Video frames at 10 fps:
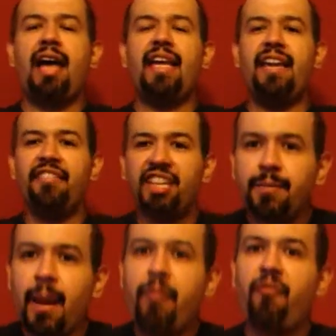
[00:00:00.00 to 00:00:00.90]
I give this
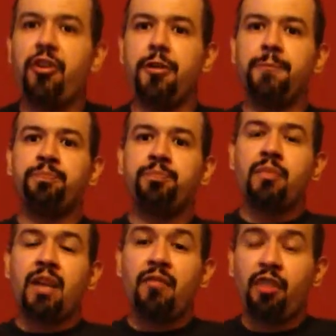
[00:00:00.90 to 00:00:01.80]
pay-per-view
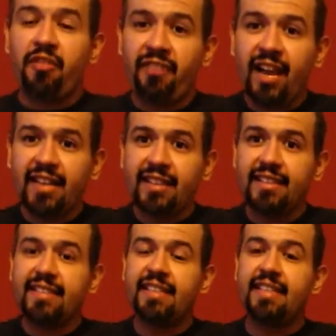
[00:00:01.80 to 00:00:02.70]
for the fact that
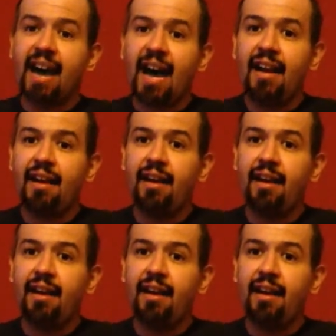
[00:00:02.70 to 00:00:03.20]
they did not